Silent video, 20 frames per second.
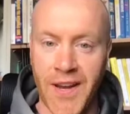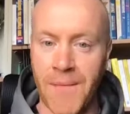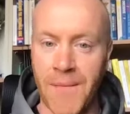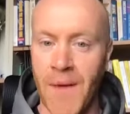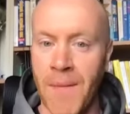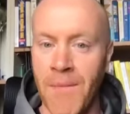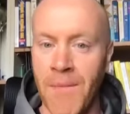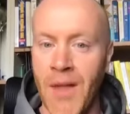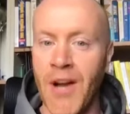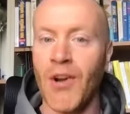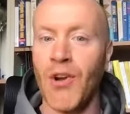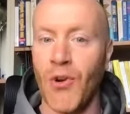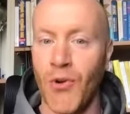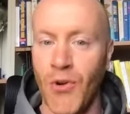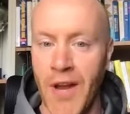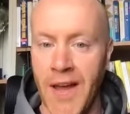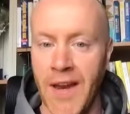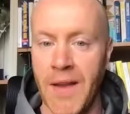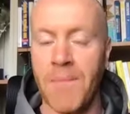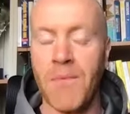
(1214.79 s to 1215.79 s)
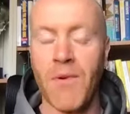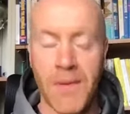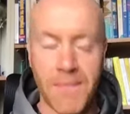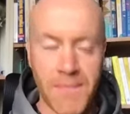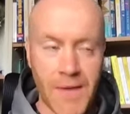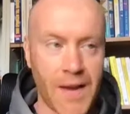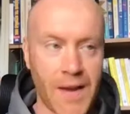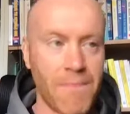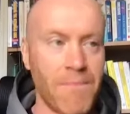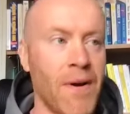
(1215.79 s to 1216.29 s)
I'm not good at it, but I'm
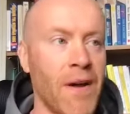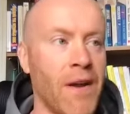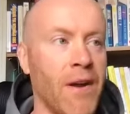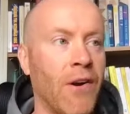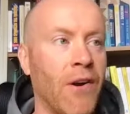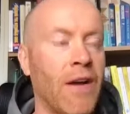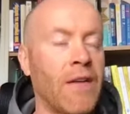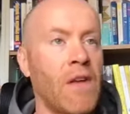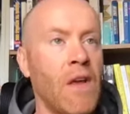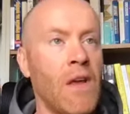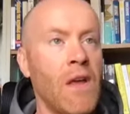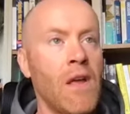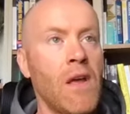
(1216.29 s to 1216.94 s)
getting better at it.